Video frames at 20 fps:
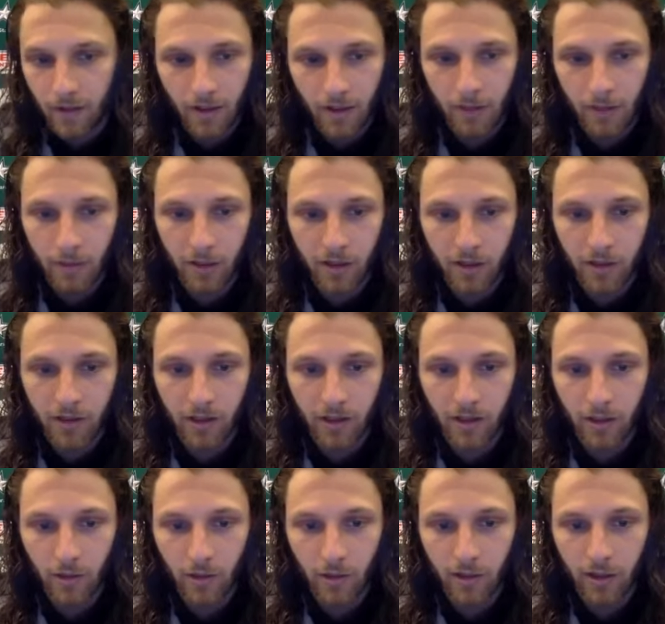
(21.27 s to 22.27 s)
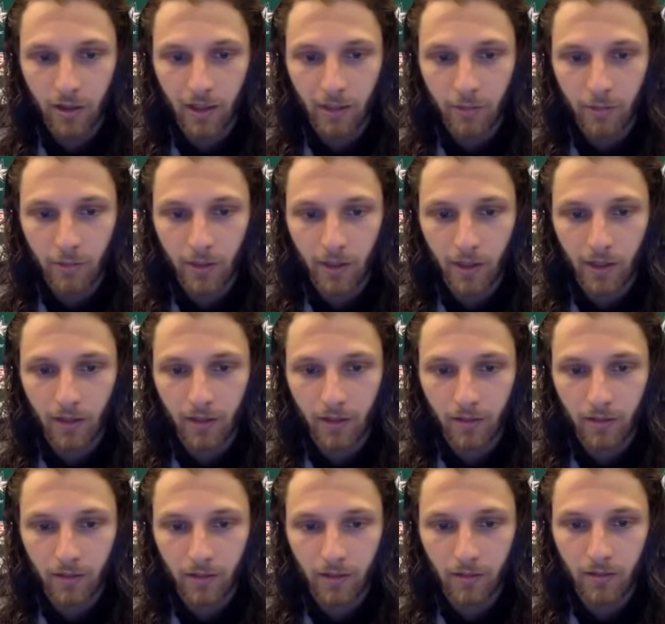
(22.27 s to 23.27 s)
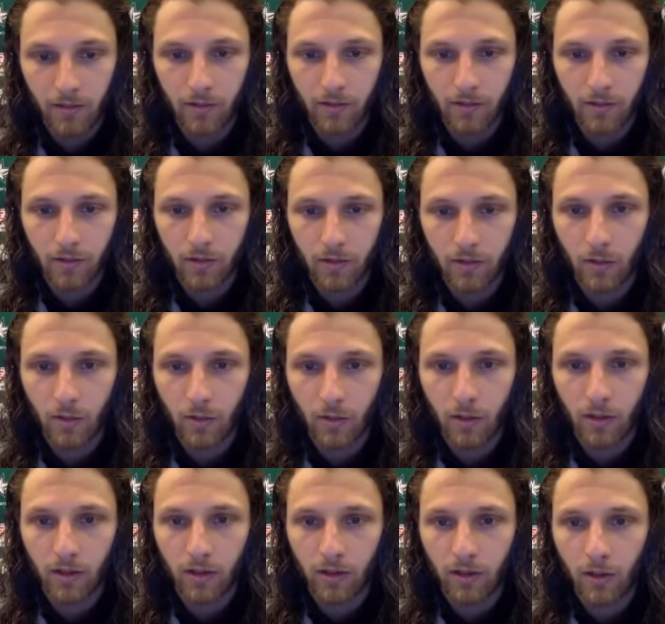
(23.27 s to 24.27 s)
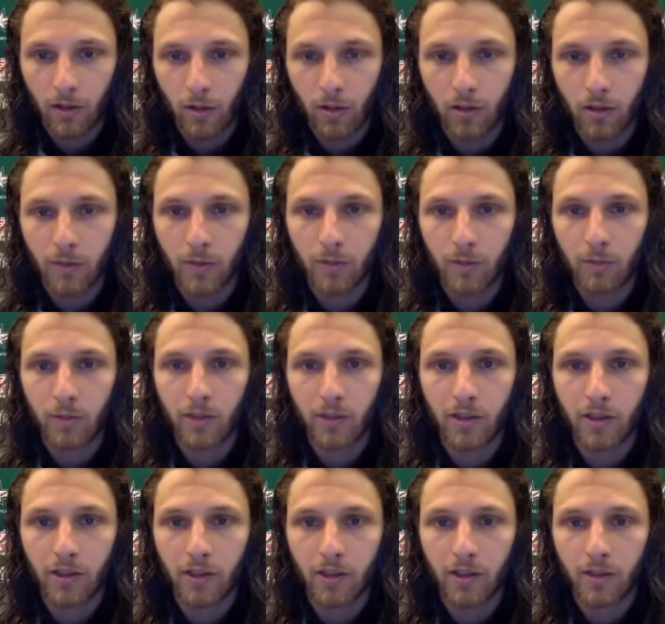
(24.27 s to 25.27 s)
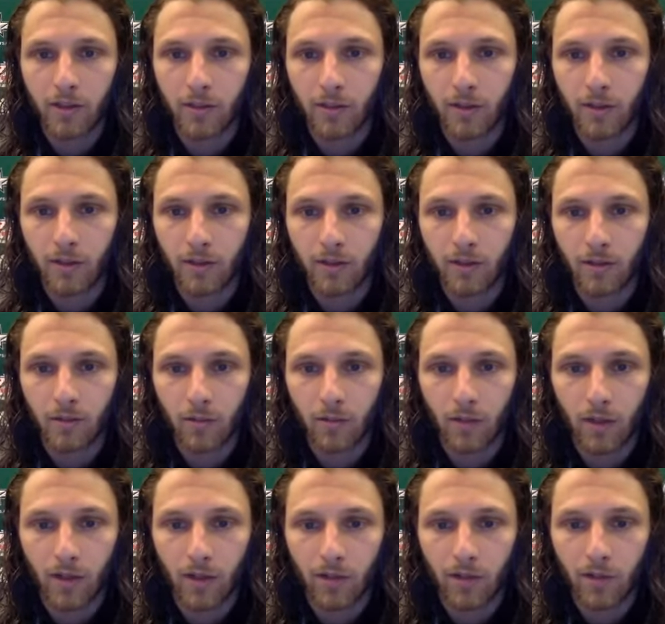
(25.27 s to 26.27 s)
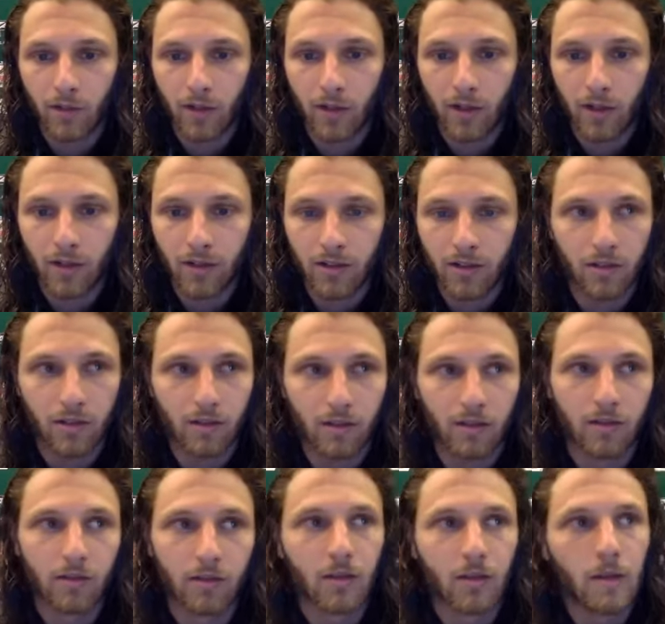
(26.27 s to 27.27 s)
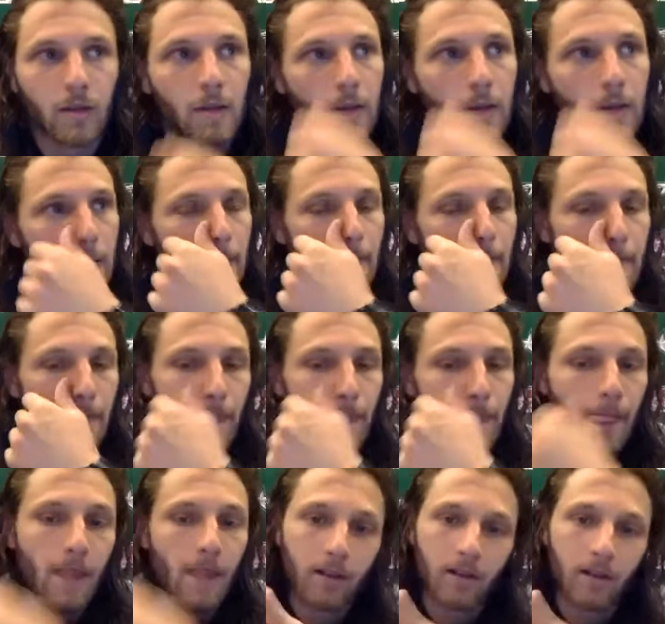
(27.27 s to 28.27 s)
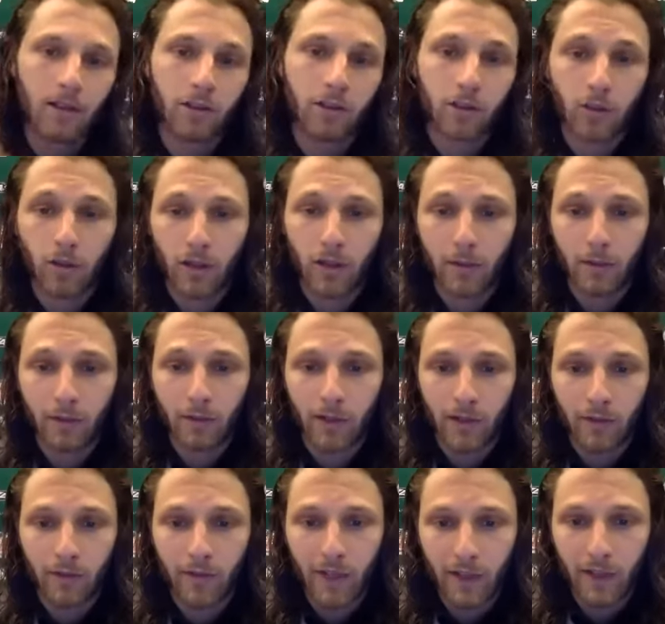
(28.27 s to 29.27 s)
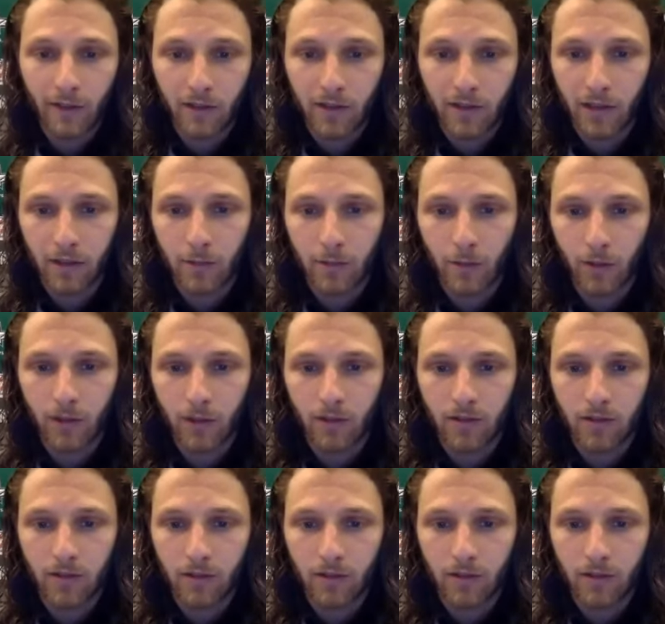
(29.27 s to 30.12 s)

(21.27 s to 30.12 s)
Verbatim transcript: I mean, just sticking to our game plan and doing what coach has been preaching has been working for us, and it showed. I mean, we got five or six points.